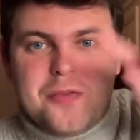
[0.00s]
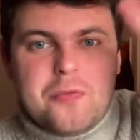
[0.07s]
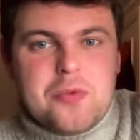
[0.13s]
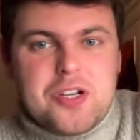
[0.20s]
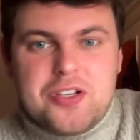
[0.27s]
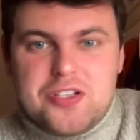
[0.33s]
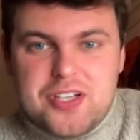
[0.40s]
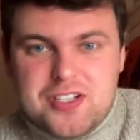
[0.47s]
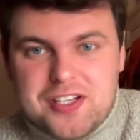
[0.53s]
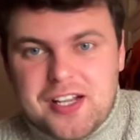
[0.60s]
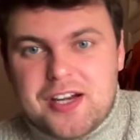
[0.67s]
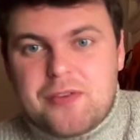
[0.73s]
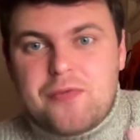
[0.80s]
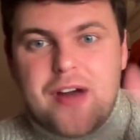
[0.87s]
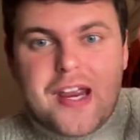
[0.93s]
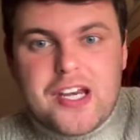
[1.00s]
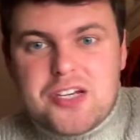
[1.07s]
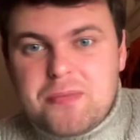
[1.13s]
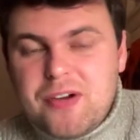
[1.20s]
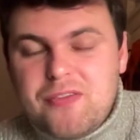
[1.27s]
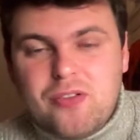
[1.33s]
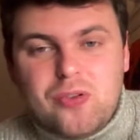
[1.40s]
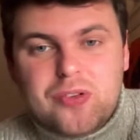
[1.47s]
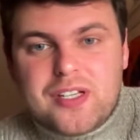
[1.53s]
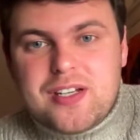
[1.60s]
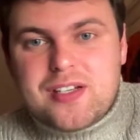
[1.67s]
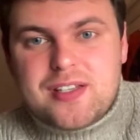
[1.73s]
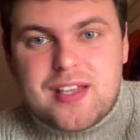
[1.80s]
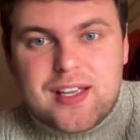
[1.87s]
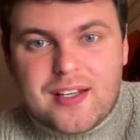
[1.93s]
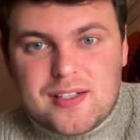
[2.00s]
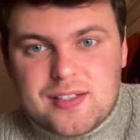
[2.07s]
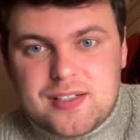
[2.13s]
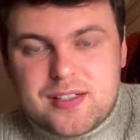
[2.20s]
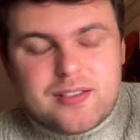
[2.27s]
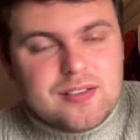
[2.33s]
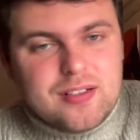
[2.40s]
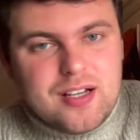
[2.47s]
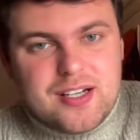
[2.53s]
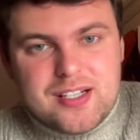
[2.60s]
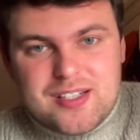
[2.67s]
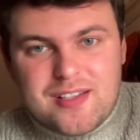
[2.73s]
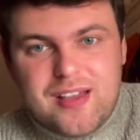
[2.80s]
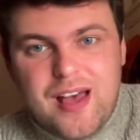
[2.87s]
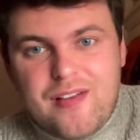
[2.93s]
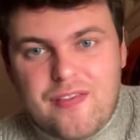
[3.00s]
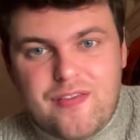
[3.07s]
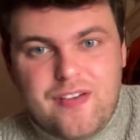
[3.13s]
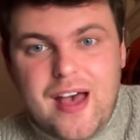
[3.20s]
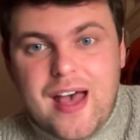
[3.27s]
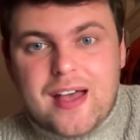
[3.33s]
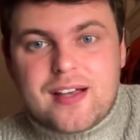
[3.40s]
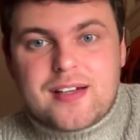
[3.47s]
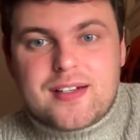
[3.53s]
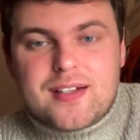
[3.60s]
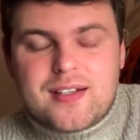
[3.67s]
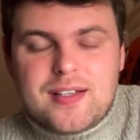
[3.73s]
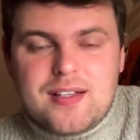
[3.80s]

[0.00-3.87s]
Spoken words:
consisting in an arrangement of all these things, and it's that fact